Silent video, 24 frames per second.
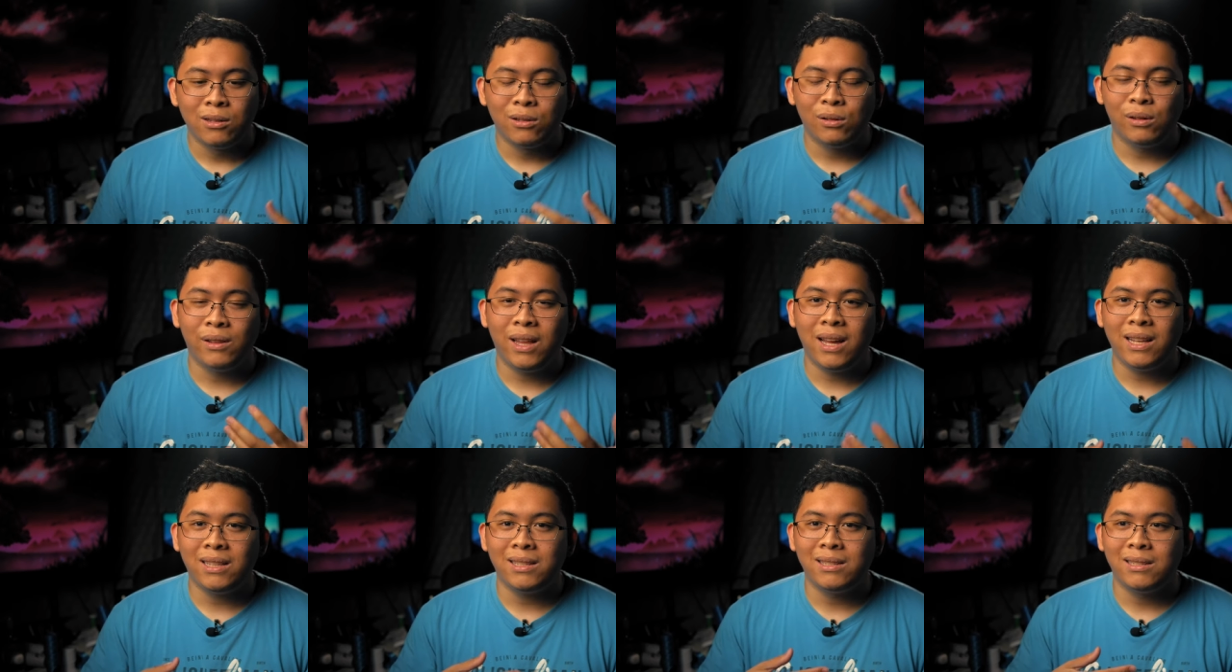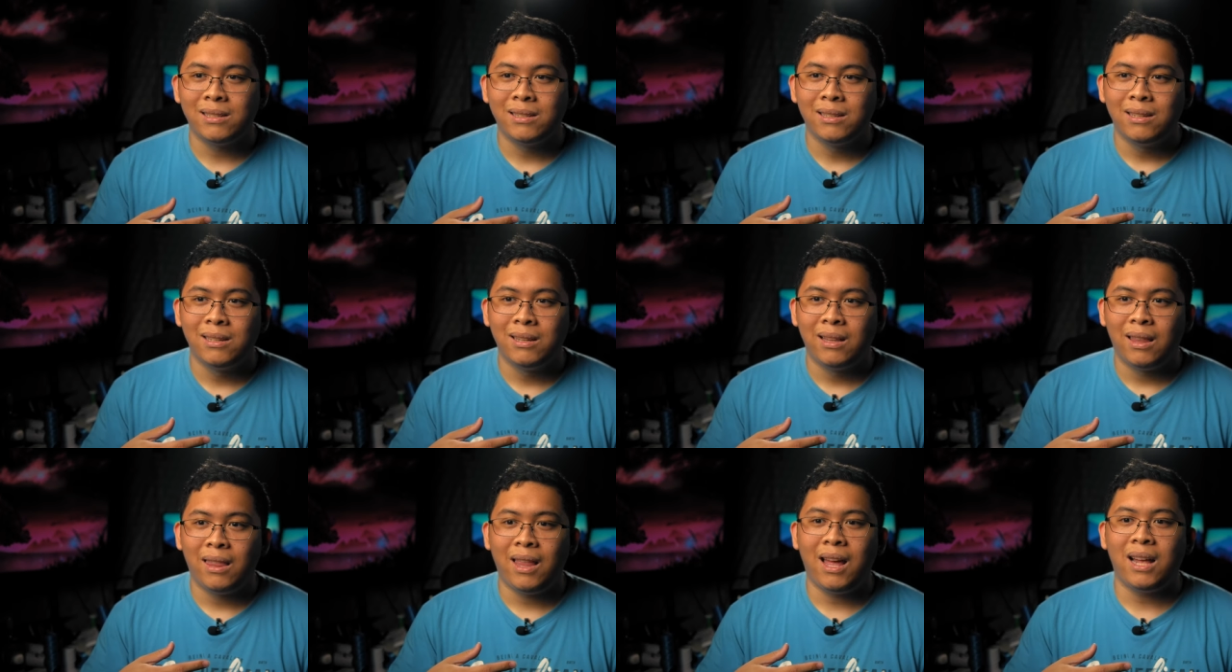So that's
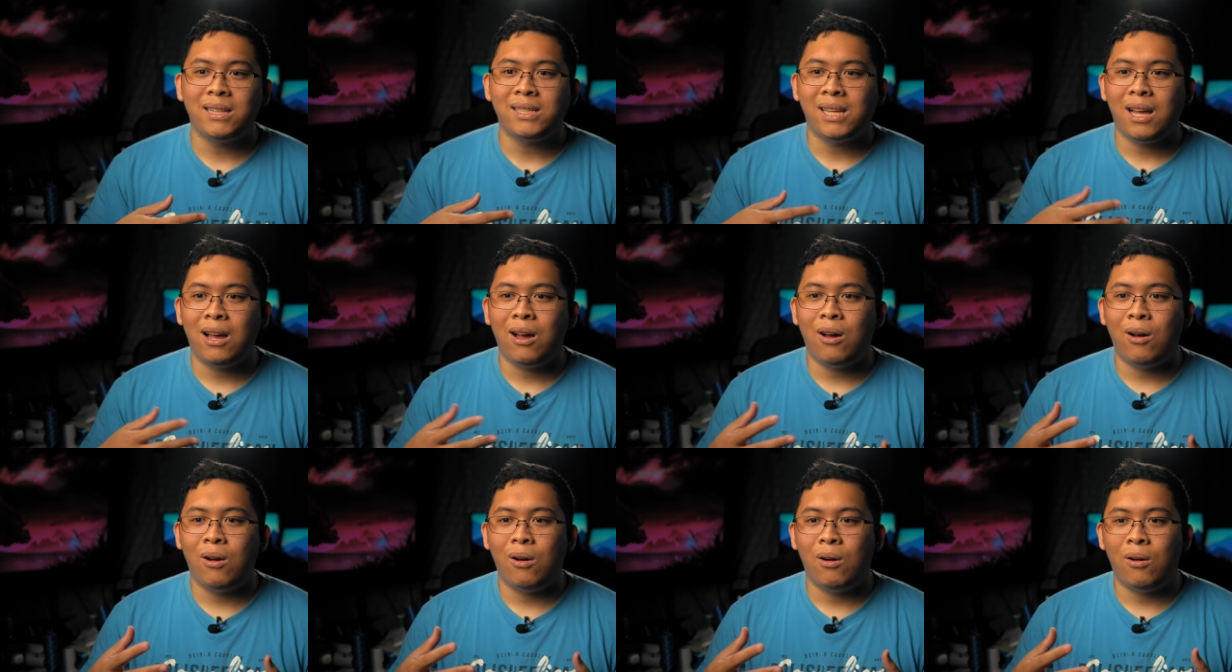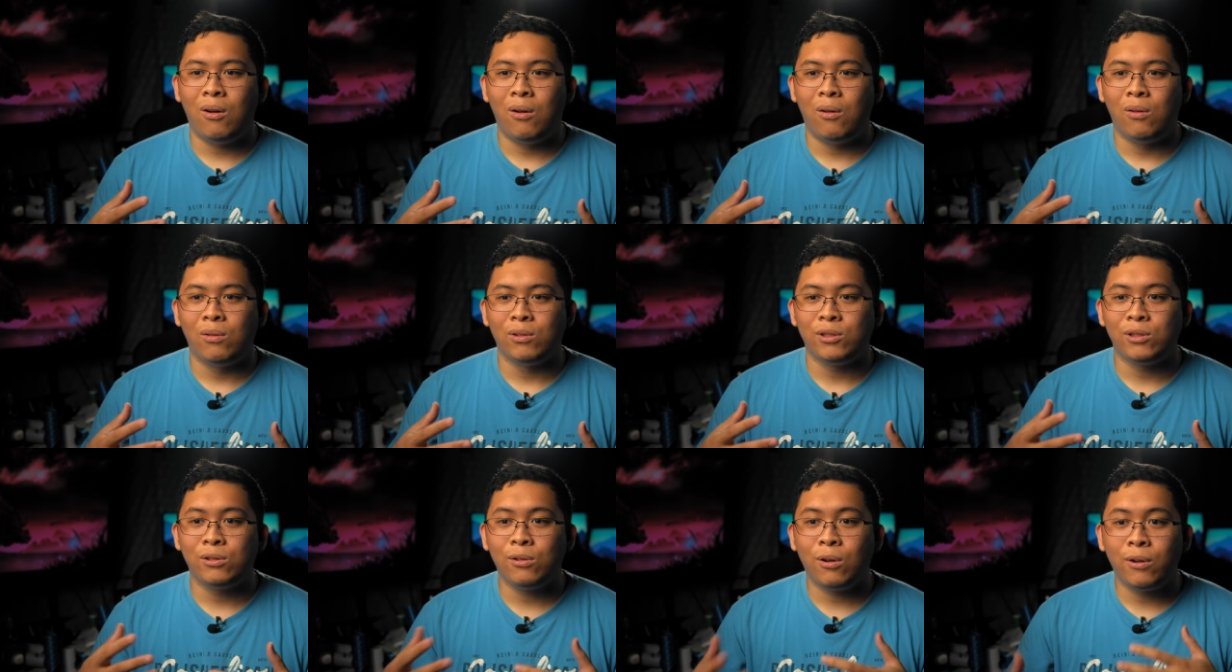that's
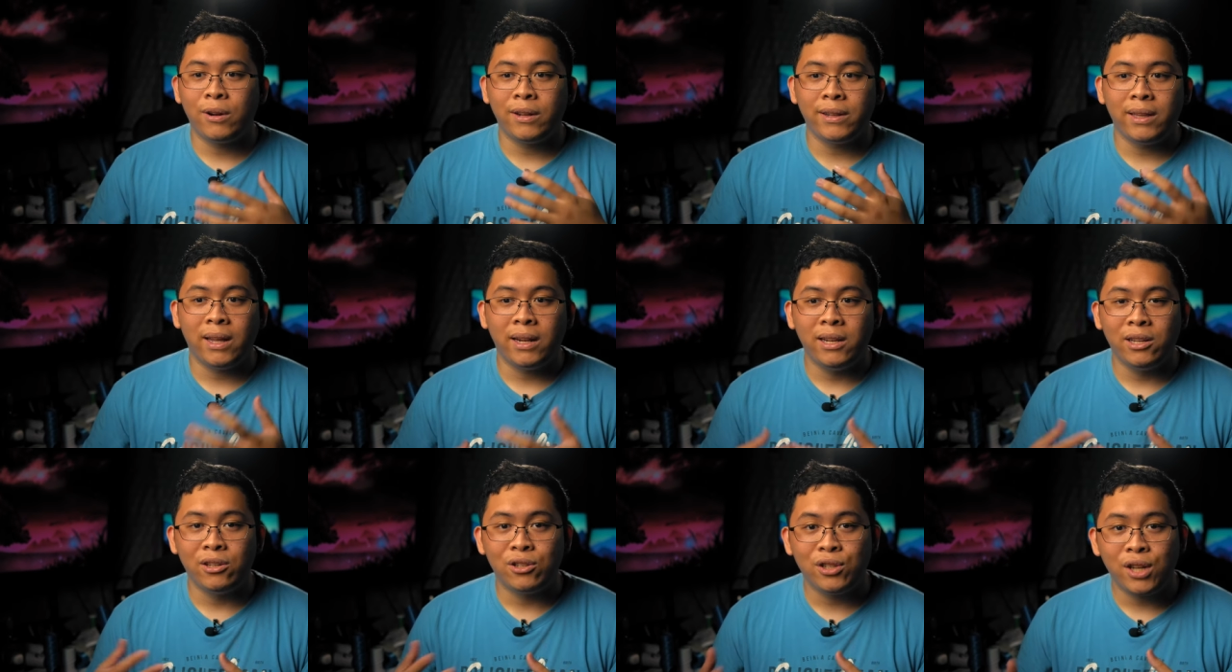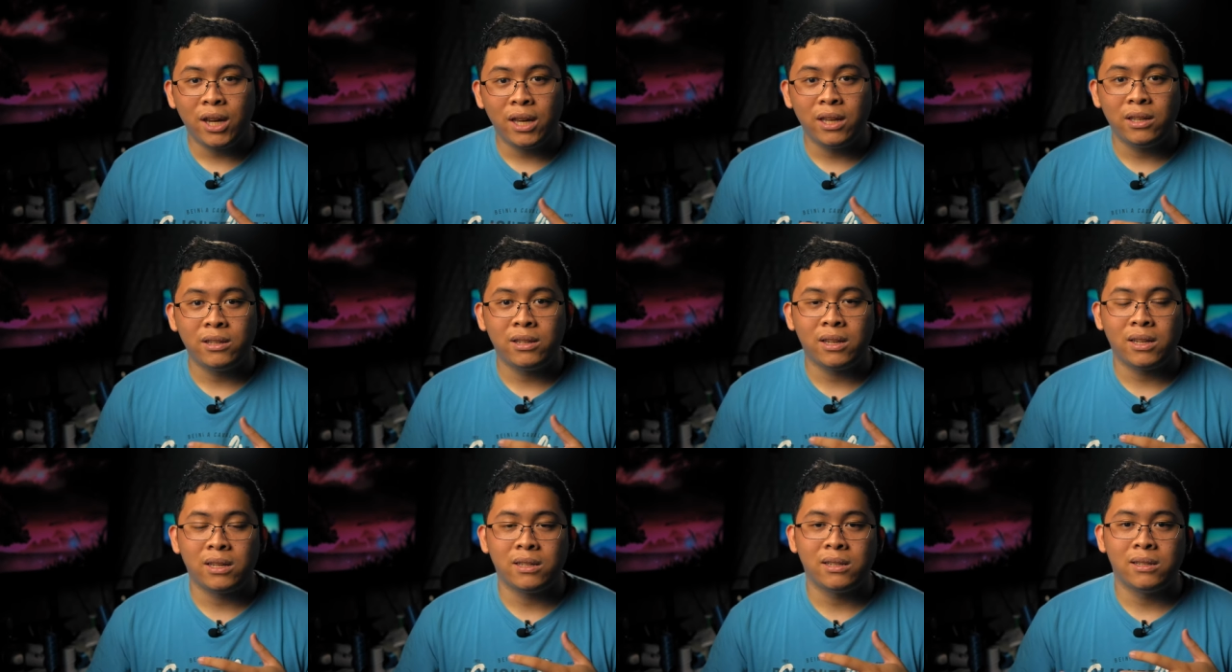how storytelling
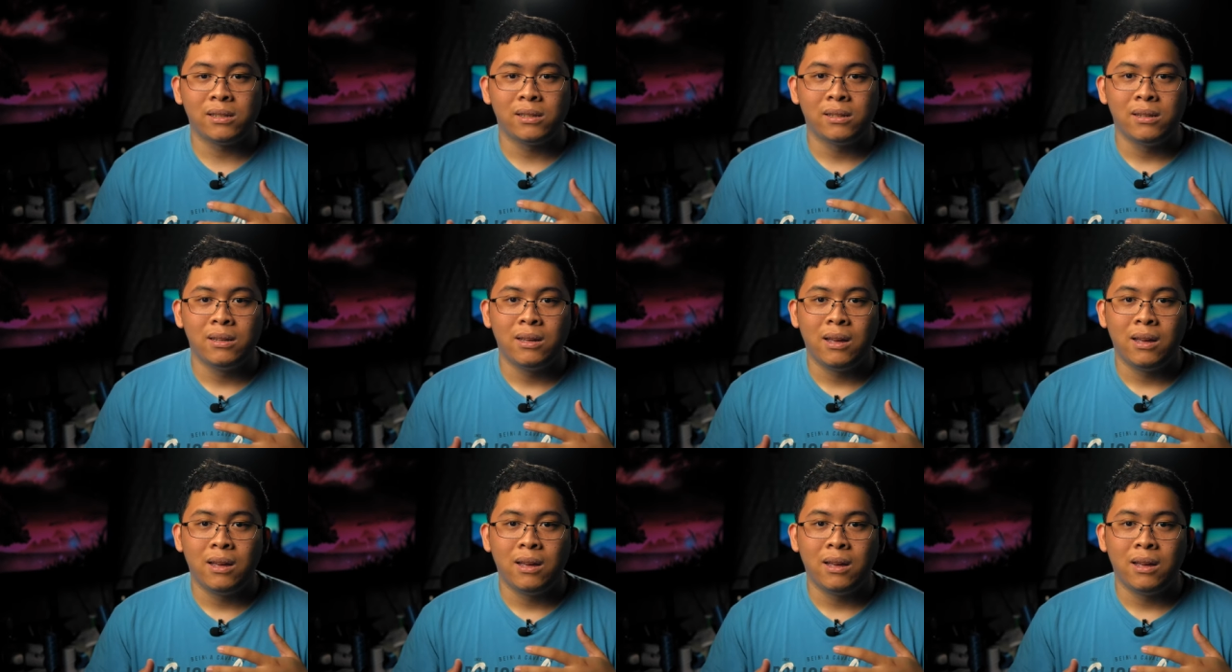changes